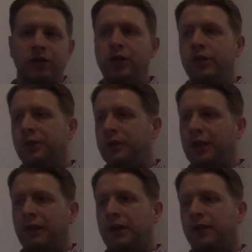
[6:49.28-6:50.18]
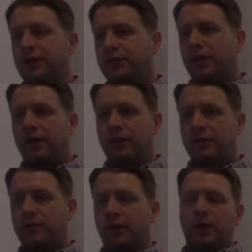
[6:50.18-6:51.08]
you, and you get a letter that
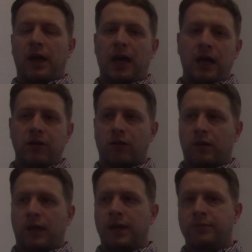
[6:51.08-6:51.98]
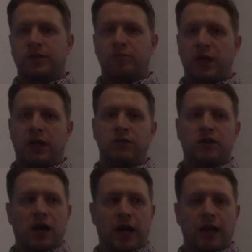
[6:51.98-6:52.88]
says, hey, your claims have
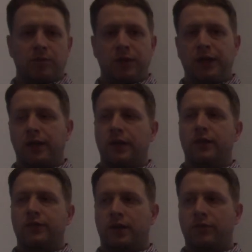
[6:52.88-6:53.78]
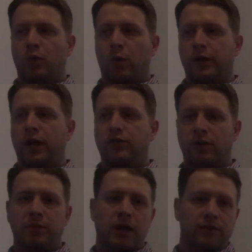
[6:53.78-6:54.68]
been denied because of
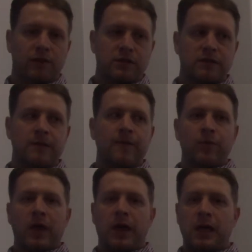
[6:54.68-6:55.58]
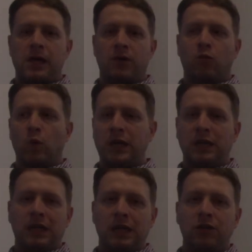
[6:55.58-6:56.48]
coordination of benefits, and
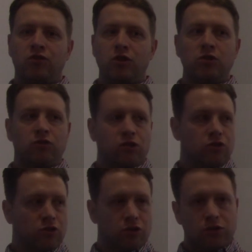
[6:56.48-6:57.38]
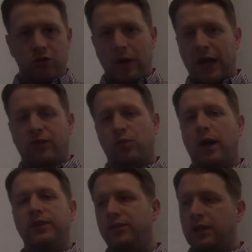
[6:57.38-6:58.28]
we need you to do X,
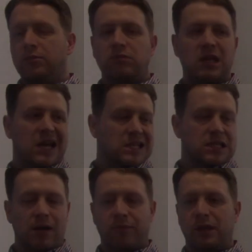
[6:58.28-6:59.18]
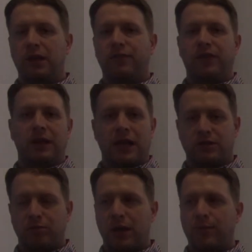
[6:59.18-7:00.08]
Y, Z. Get us something, fill
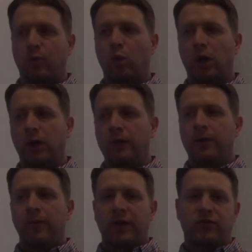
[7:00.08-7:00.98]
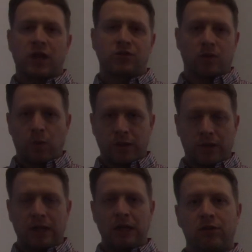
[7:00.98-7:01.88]
out some paperwork. Essentially
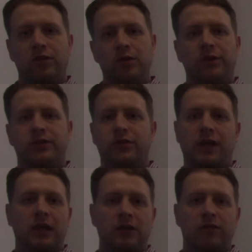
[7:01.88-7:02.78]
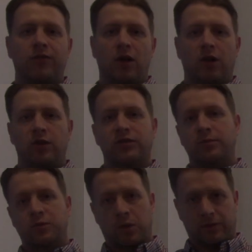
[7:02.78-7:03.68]
what need to do is they need to follow
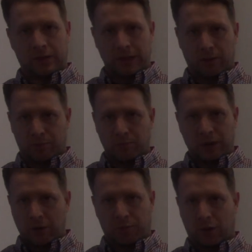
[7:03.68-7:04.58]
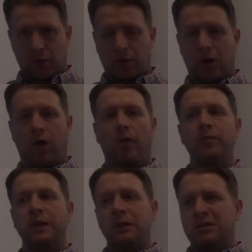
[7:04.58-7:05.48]
some sort of a legal
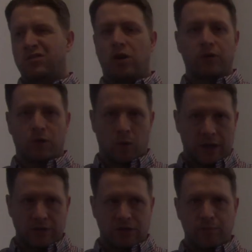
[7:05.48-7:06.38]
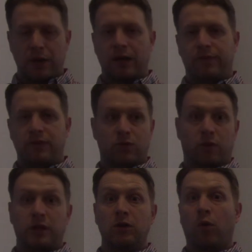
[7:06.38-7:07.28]
protocol. It's called the coordination of benefits,
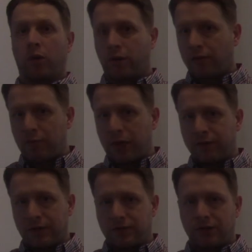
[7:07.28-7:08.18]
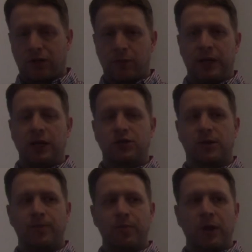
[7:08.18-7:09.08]
or the order of benefits
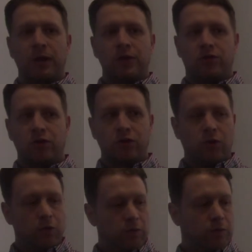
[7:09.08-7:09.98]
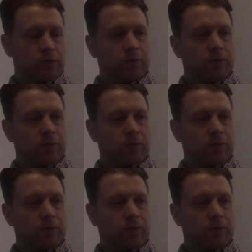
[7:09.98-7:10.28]
determination, to